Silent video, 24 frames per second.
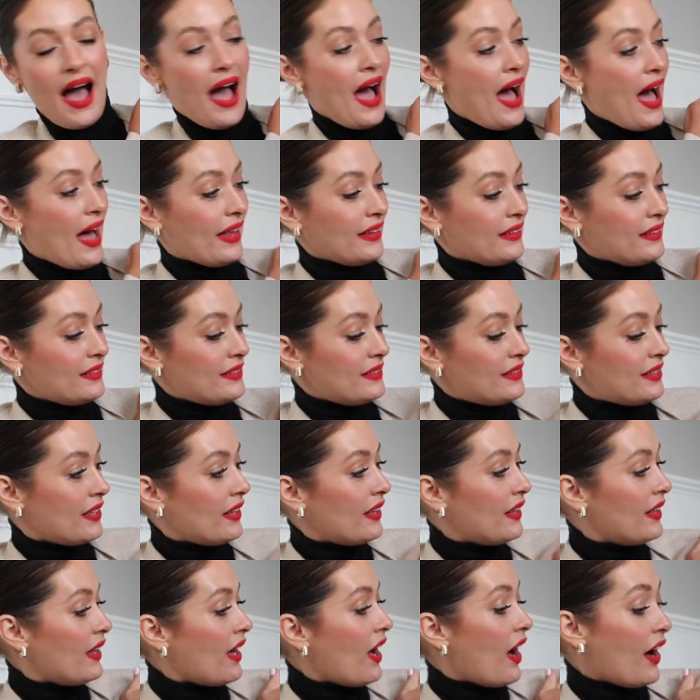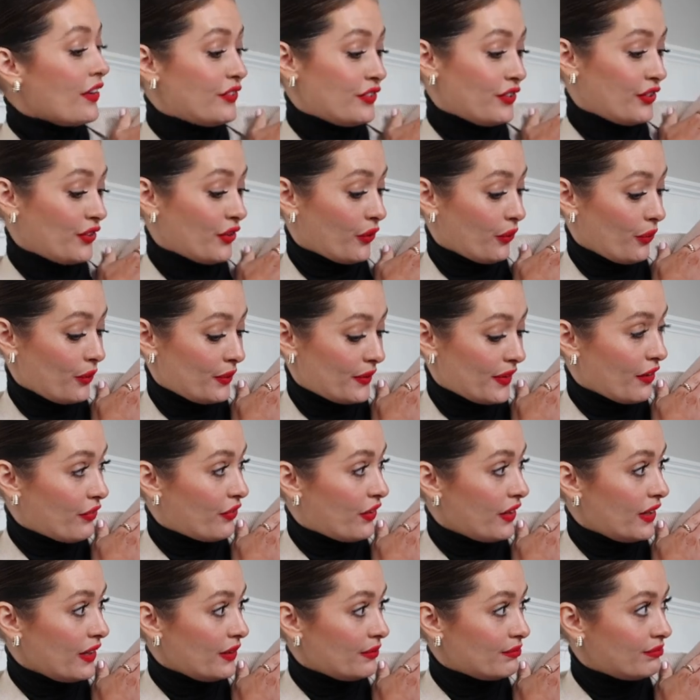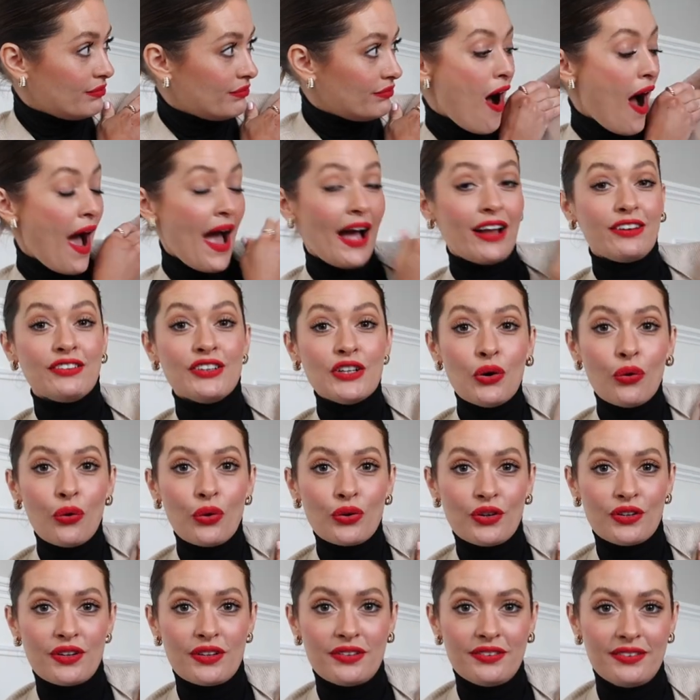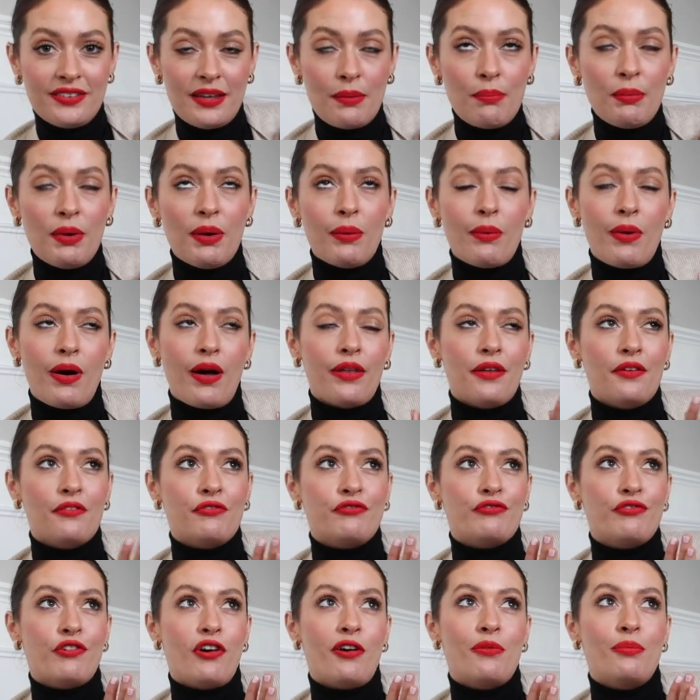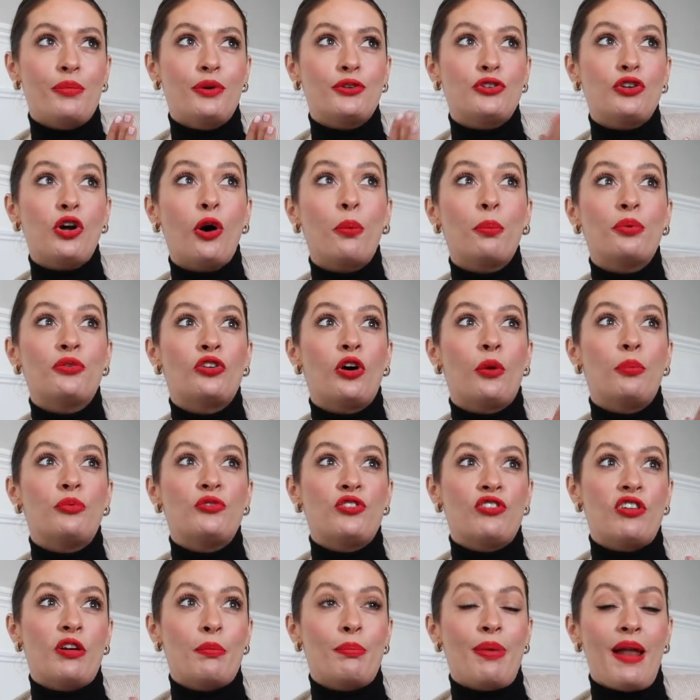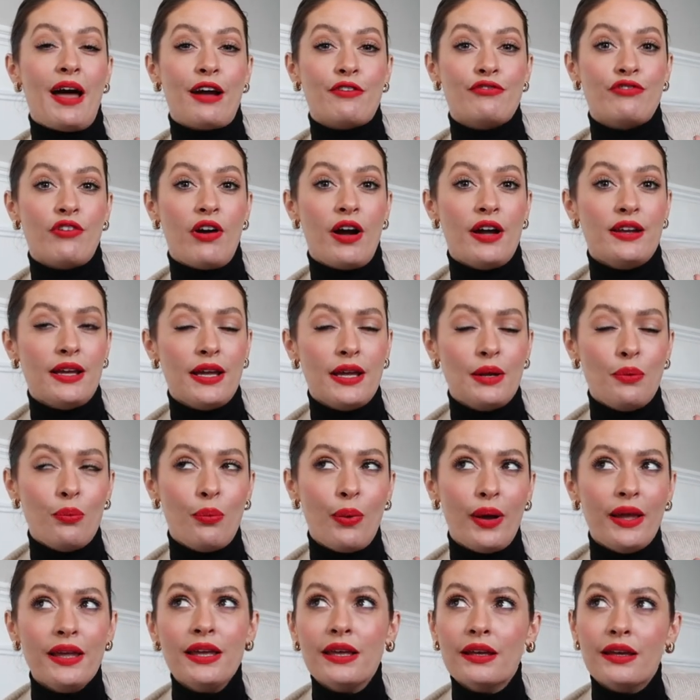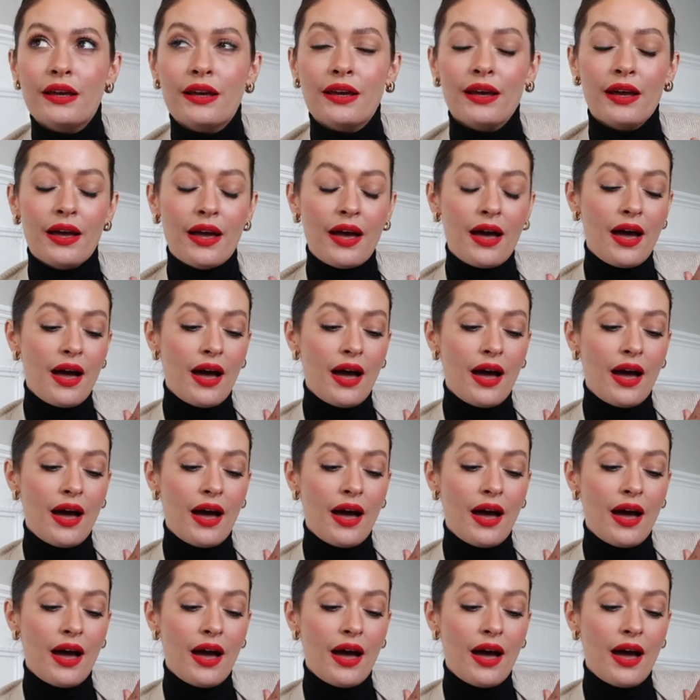And I just thought it was lovely. I actually ordered a similar one from Topshop during Black Friday week.